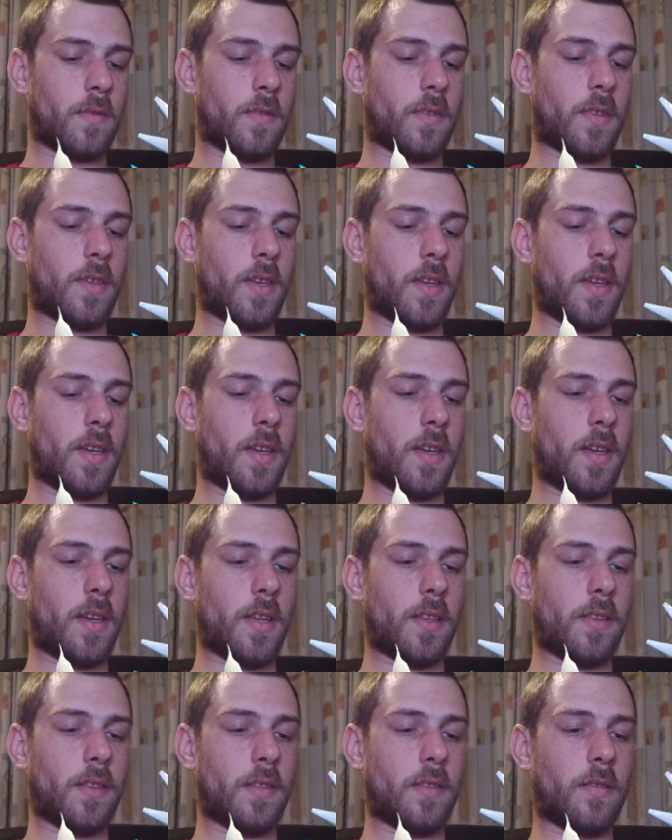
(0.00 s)
Okay,
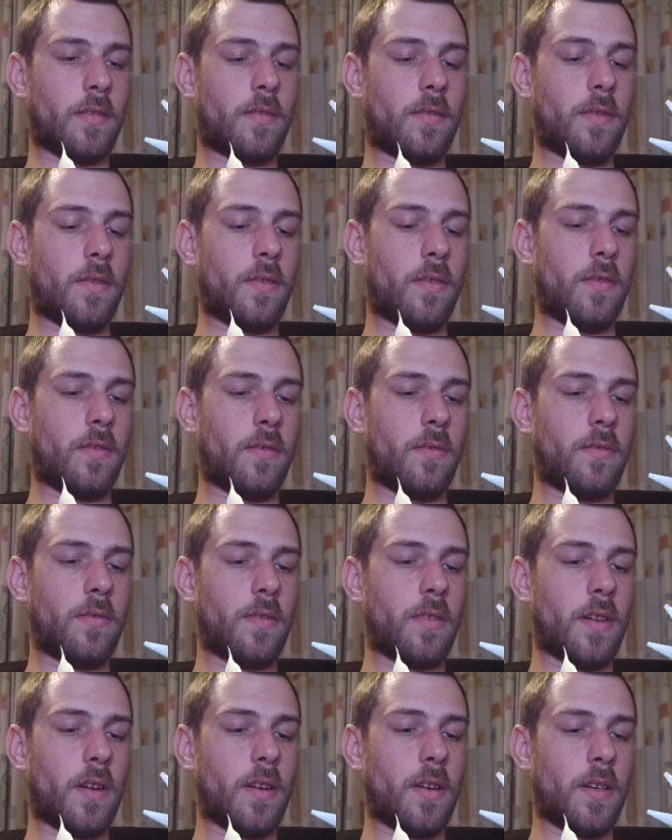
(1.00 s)
let that
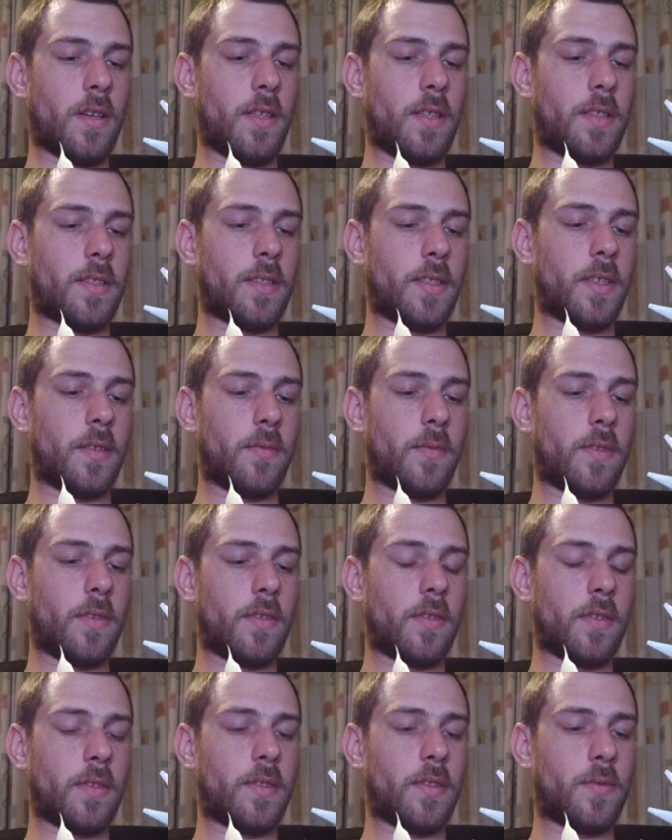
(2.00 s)
go, nice. And then we're
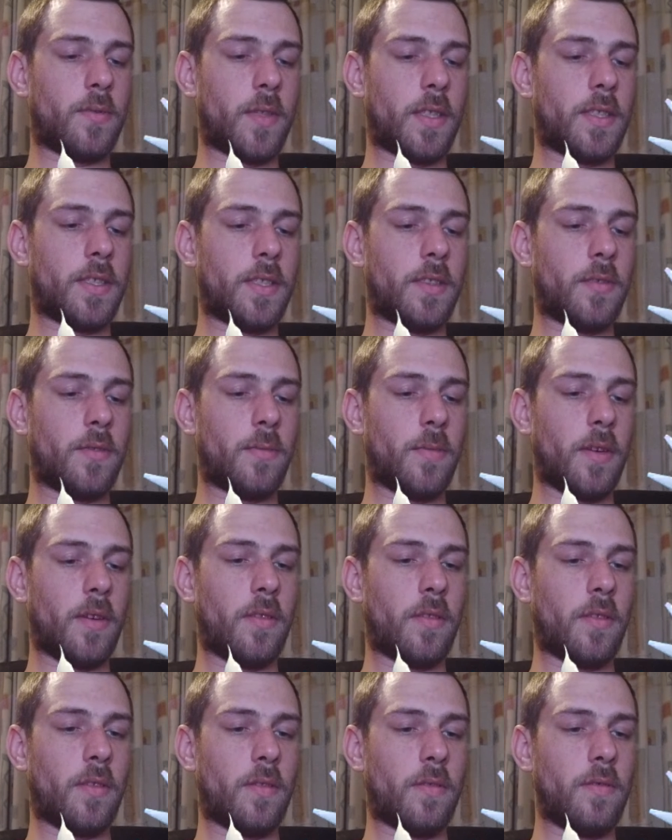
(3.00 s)
gonna switch into
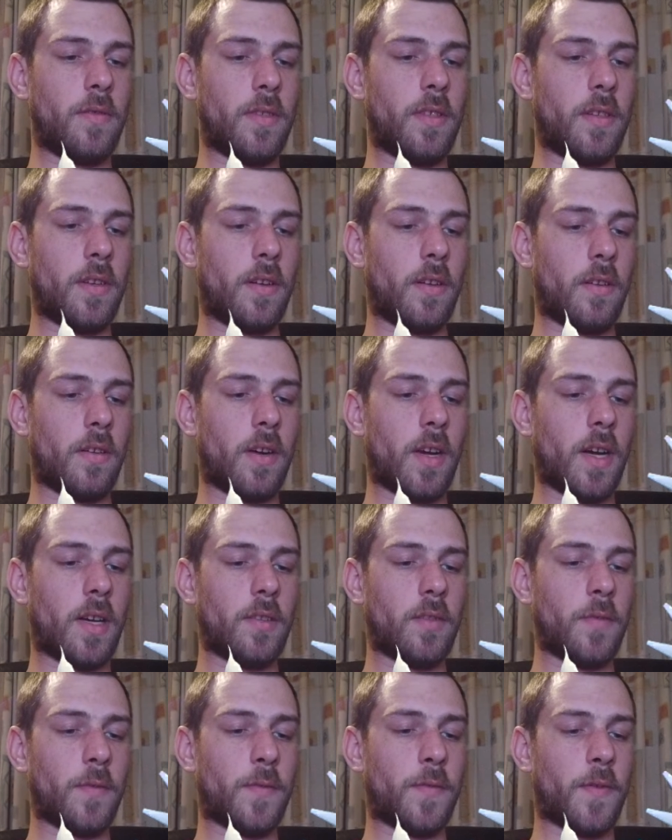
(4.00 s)
my own
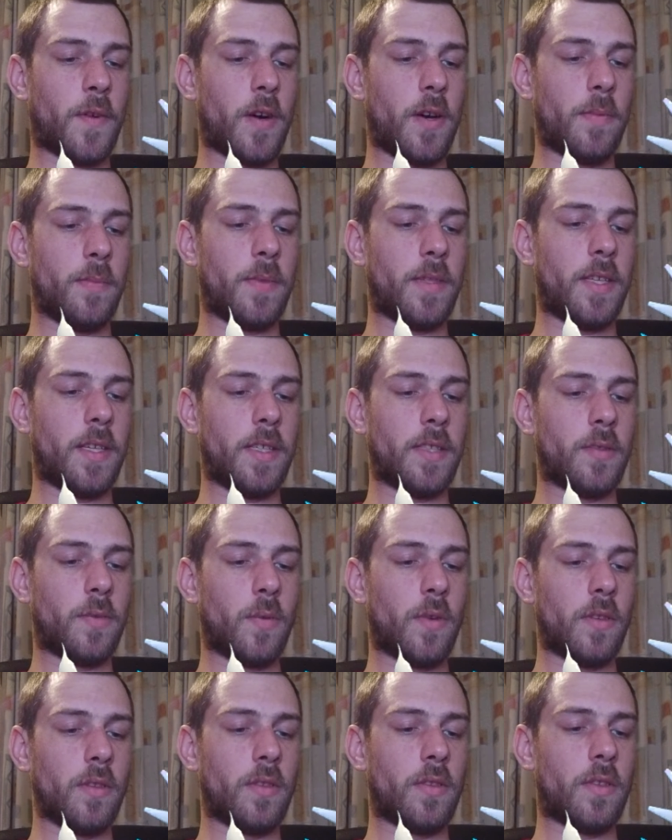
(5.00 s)
Dialga to farm this
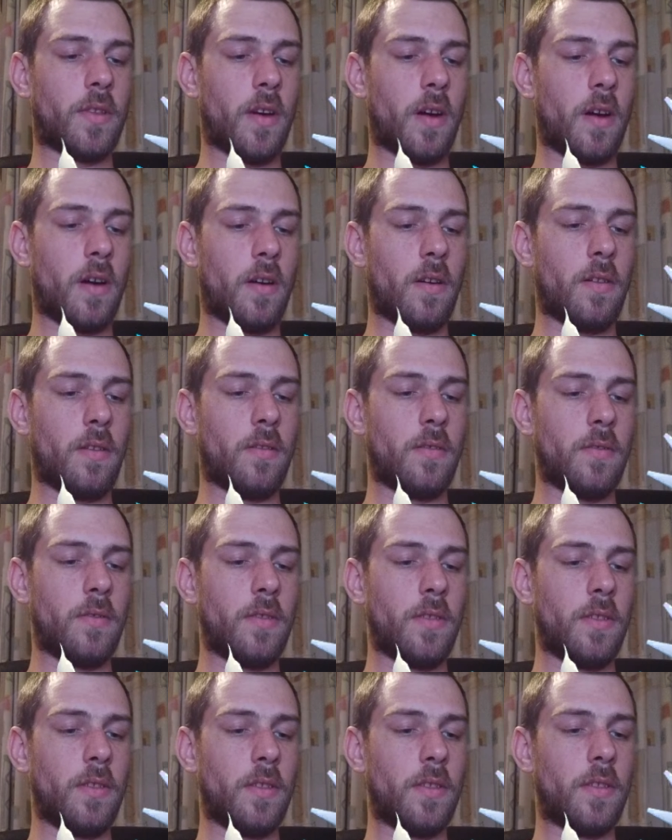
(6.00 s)
one
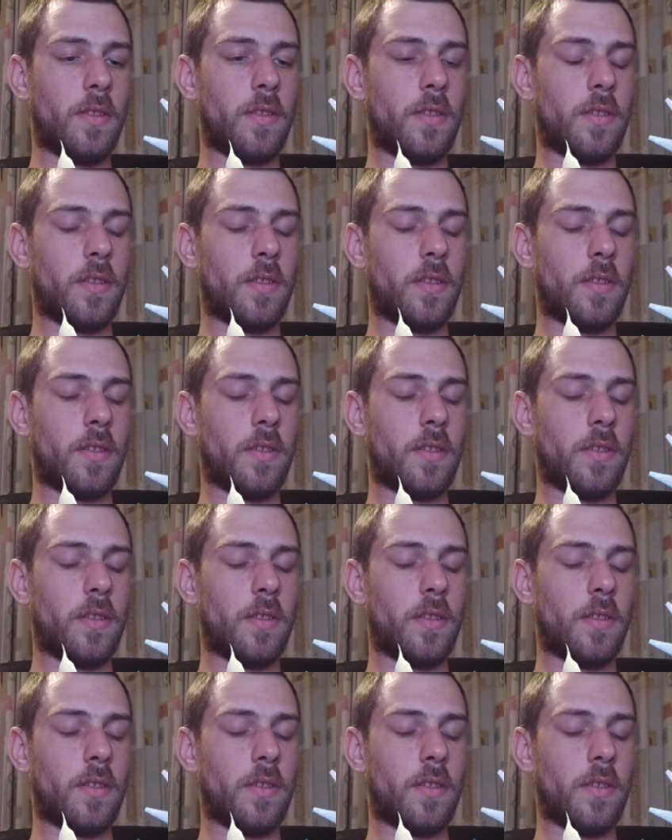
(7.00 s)
down.